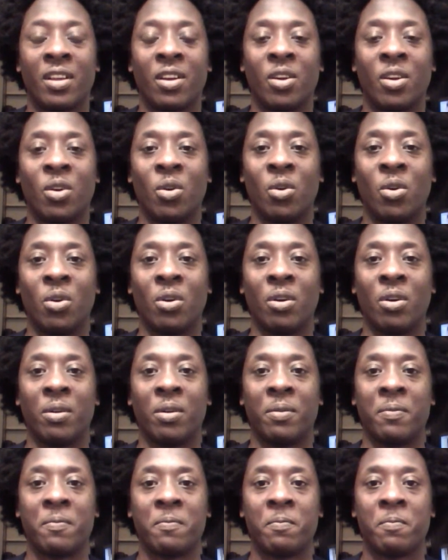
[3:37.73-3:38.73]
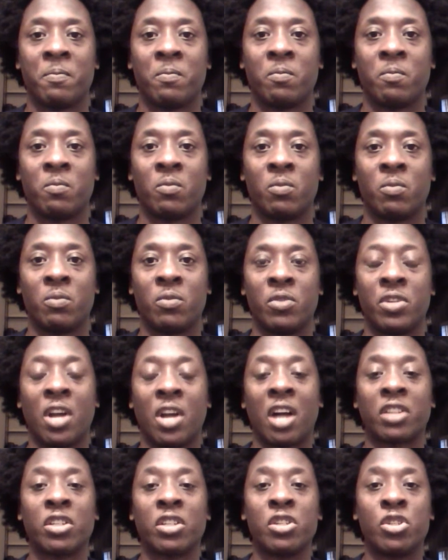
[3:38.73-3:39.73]
or
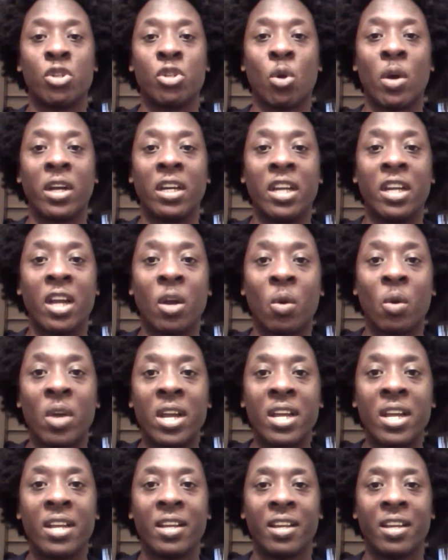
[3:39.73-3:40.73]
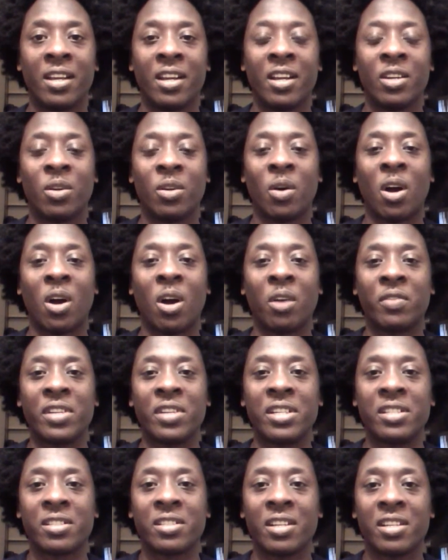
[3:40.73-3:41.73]
Dr. Joy Leary, all
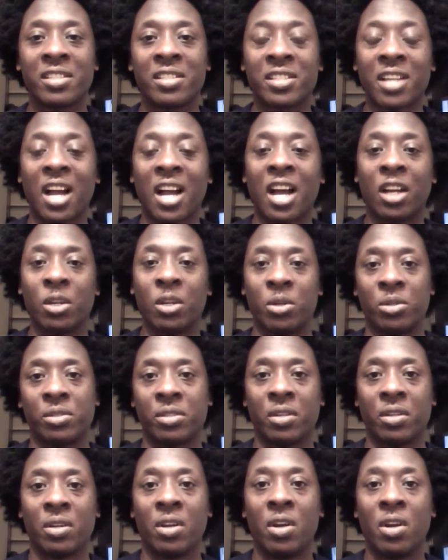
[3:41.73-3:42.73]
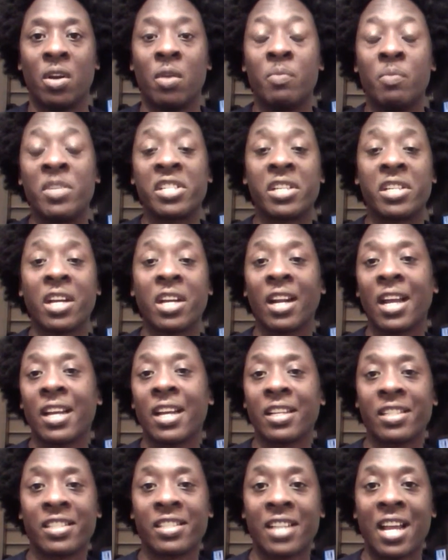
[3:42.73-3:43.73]
these scholars. Michelle
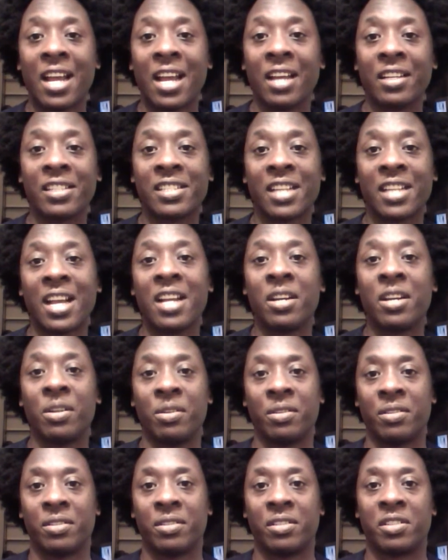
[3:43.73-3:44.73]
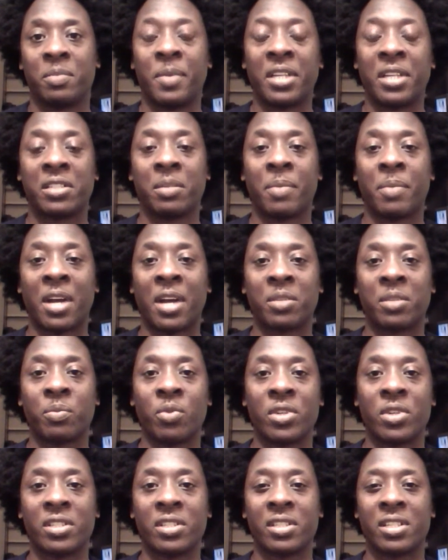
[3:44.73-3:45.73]
Alexander speaks about the
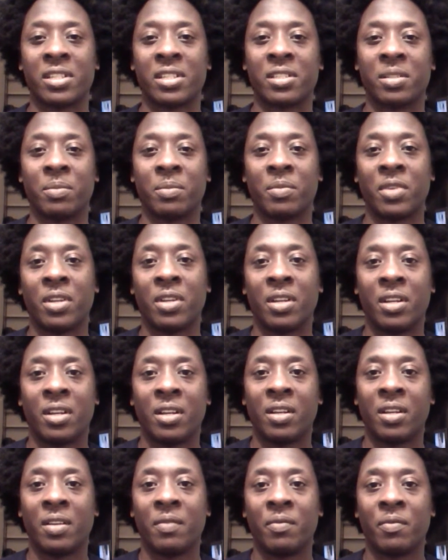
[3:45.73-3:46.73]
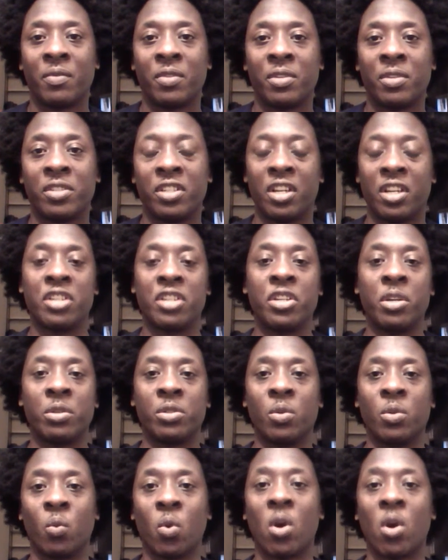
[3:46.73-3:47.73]
prison system. She doesn't use
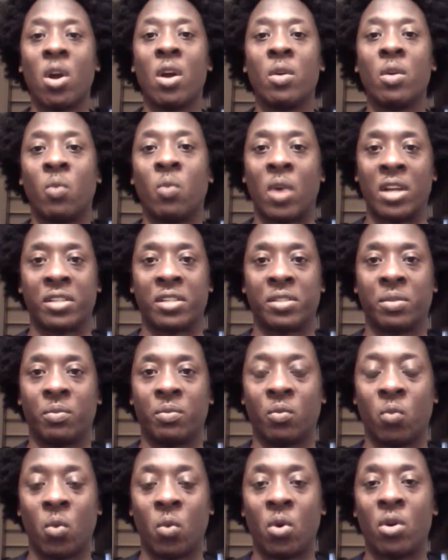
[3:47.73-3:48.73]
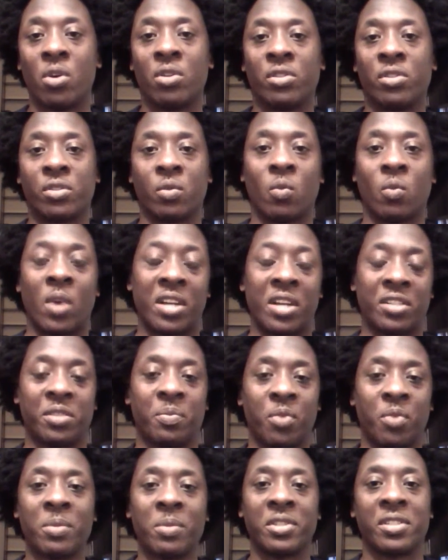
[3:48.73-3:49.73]
the words white
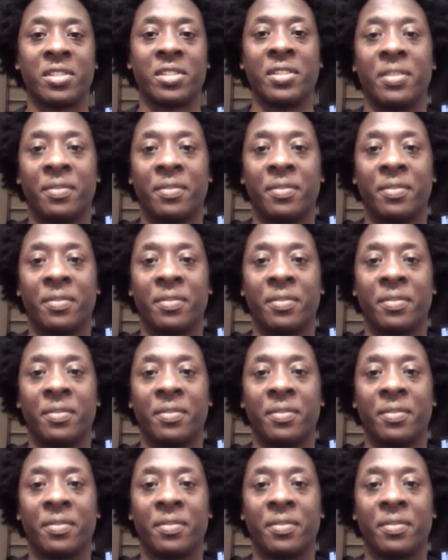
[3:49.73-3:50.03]
supremacy,